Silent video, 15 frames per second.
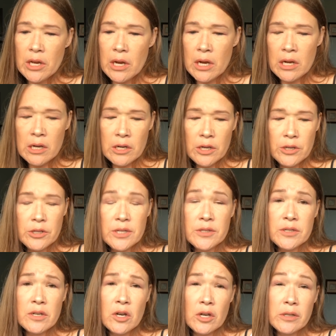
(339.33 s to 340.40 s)
It's
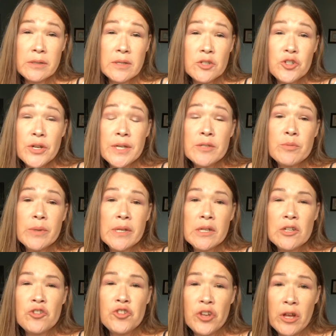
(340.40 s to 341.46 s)
got the
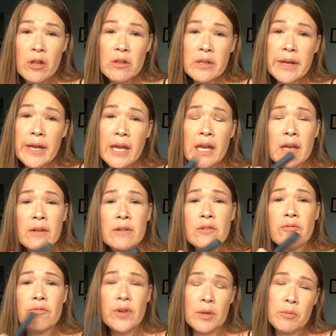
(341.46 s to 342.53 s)
transplanting gel and
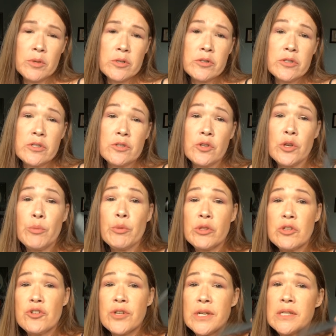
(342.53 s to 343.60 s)
fibers. So you put
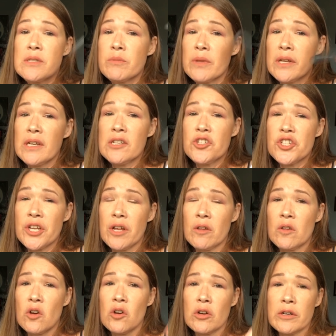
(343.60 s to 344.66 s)
the transplanting
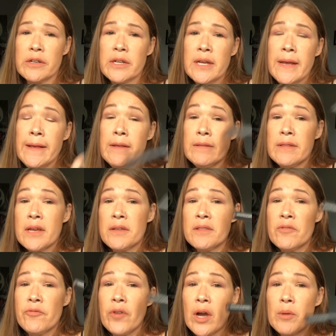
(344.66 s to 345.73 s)
gel on, then the
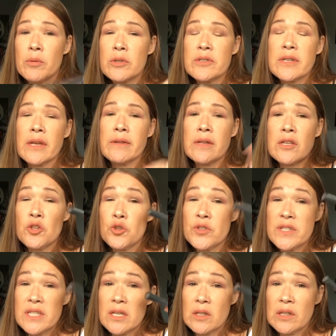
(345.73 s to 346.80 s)
fibers, and then you
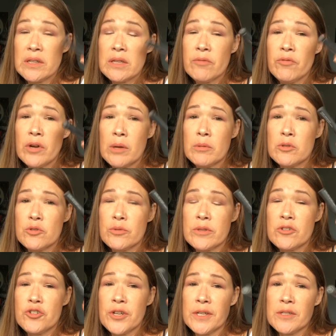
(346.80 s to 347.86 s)
seal in the fibers with
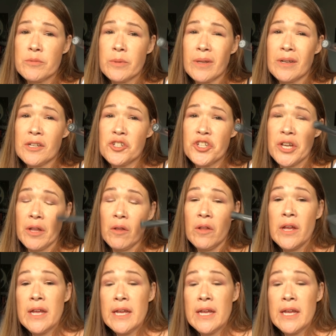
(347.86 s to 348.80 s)
the transplanting gel.